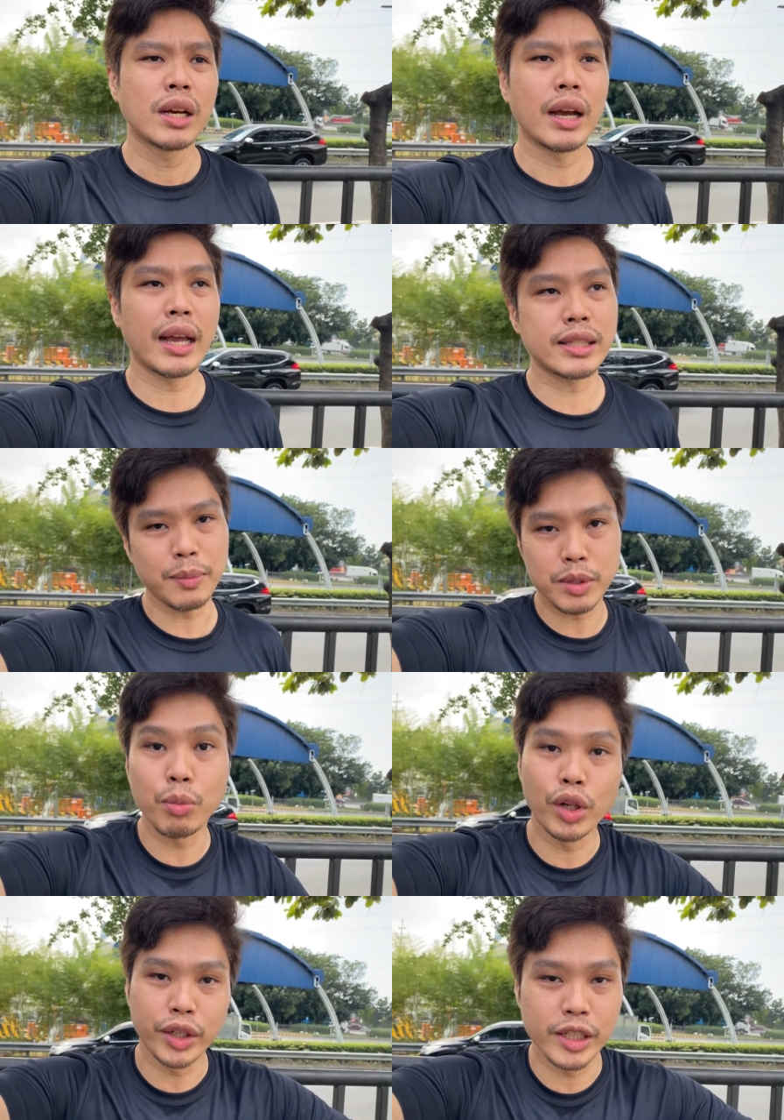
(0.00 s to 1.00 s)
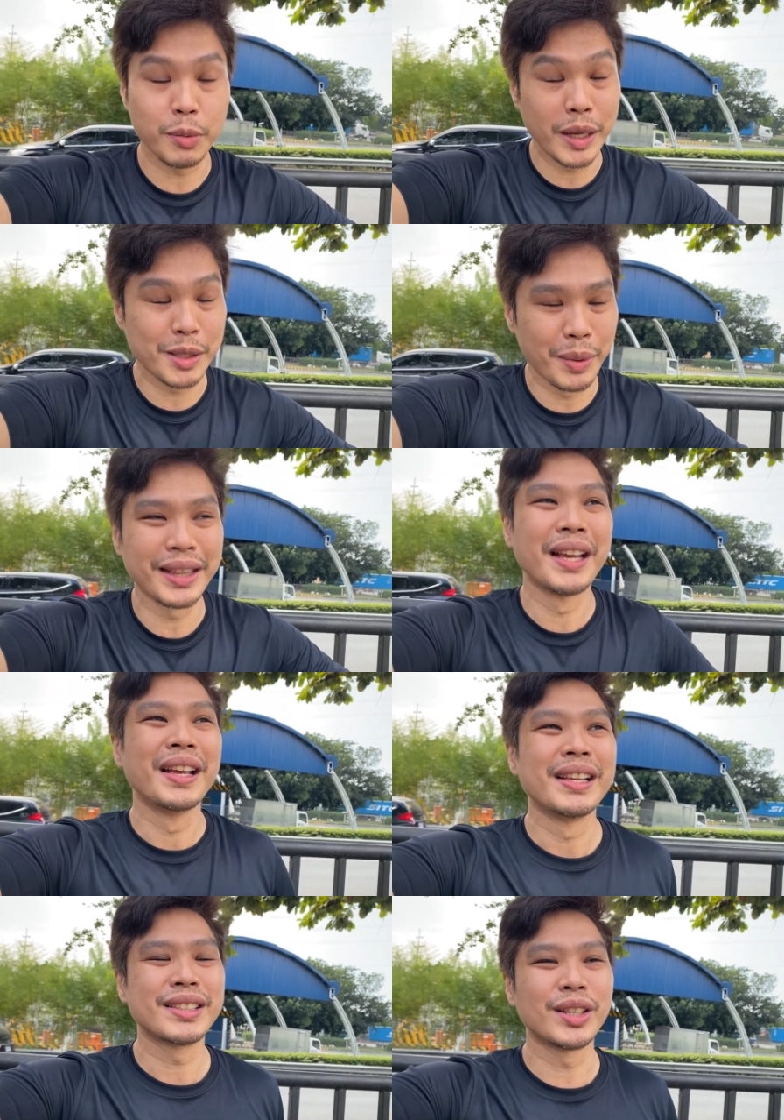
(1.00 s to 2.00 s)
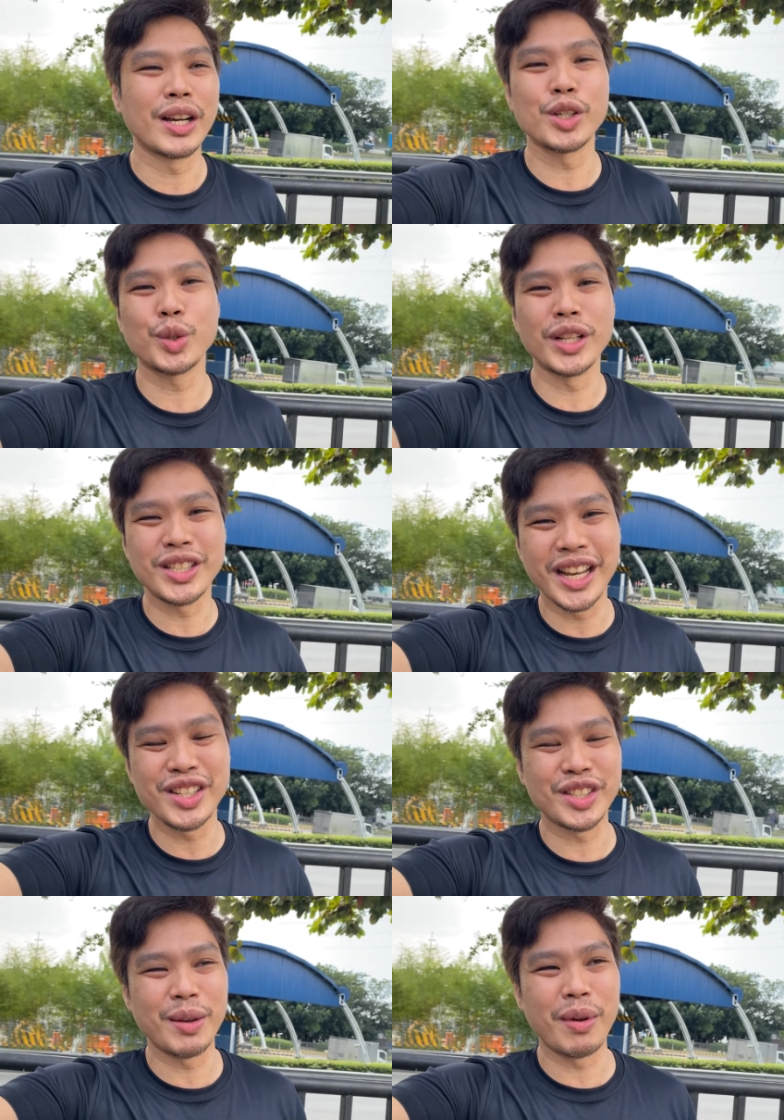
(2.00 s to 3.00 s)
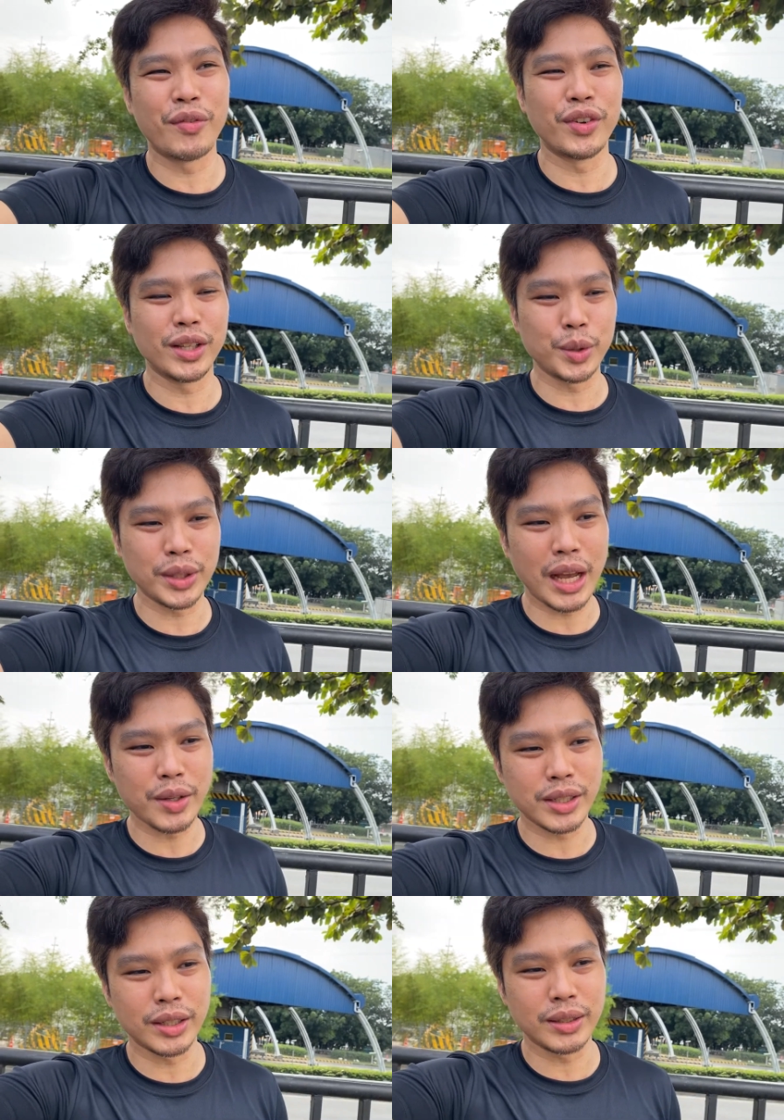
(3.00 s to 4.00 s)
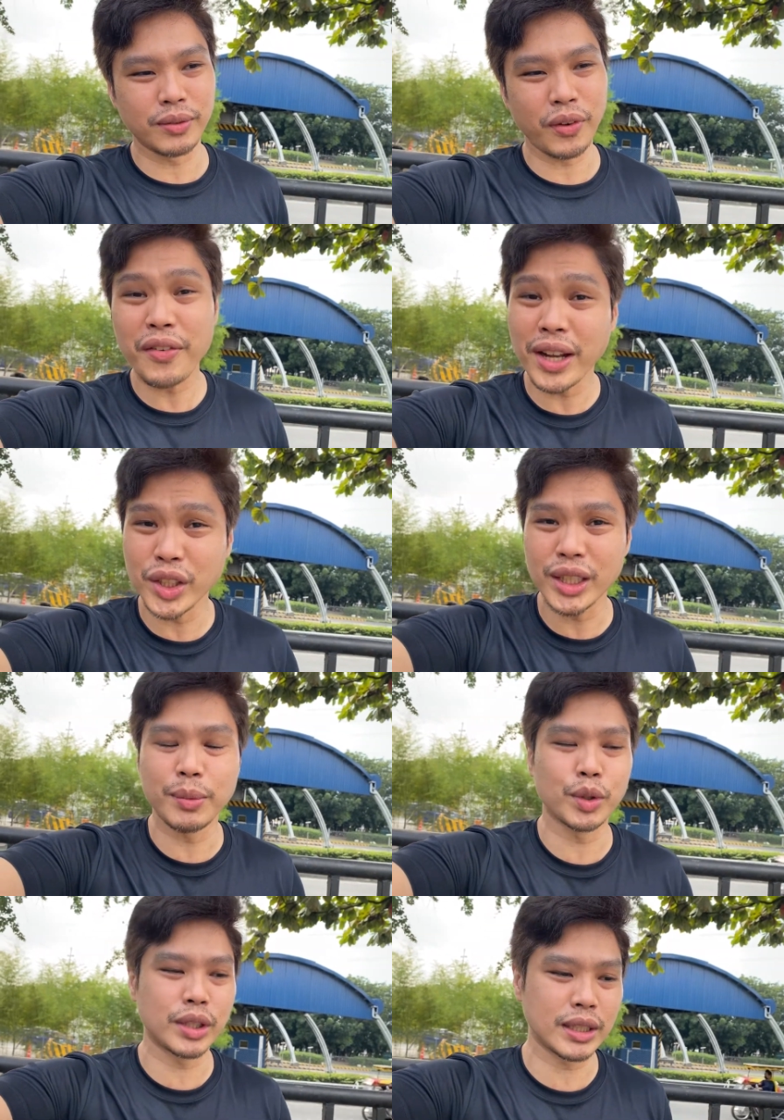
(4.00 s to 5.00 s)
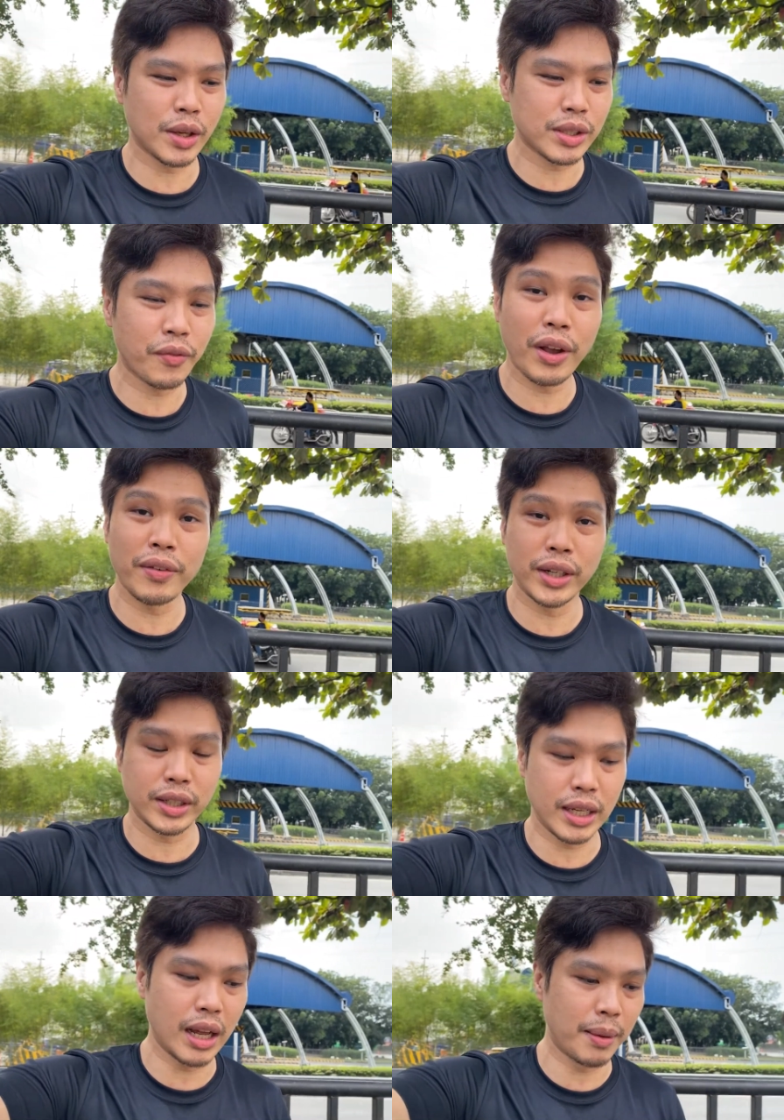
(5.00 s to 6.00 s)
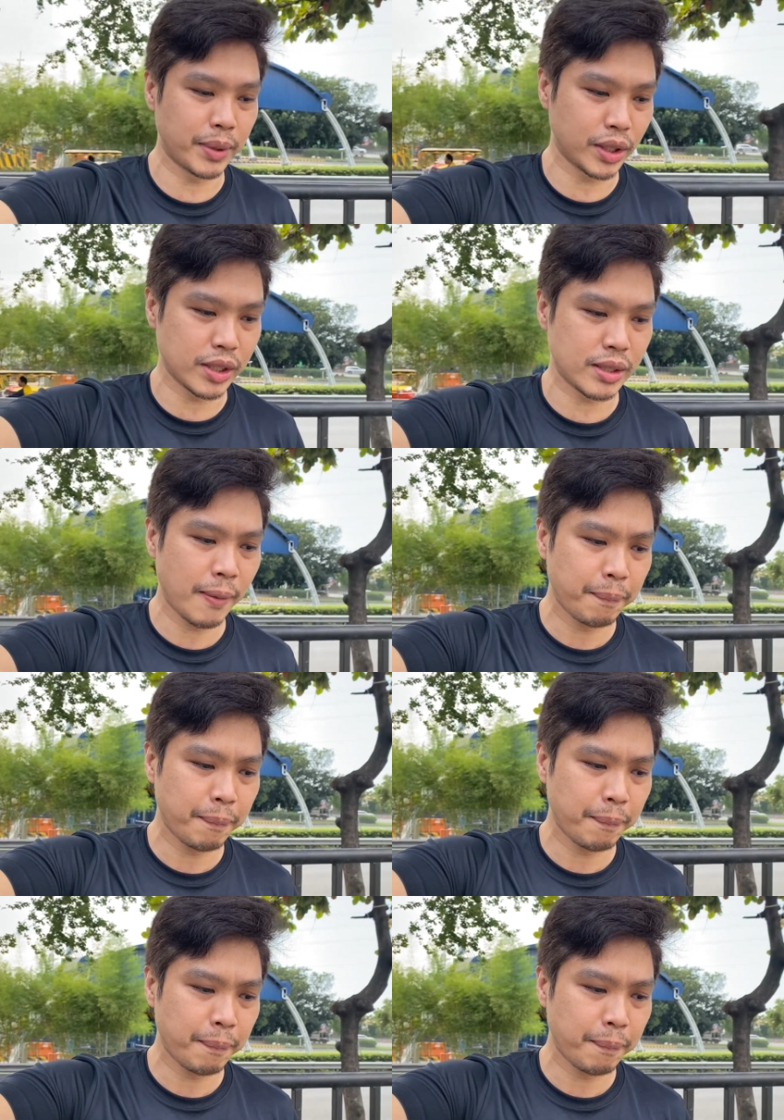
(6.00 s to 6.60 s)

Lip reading: except smaller displacement. So I usually change them every 2,500 up to 3,500 kilometers.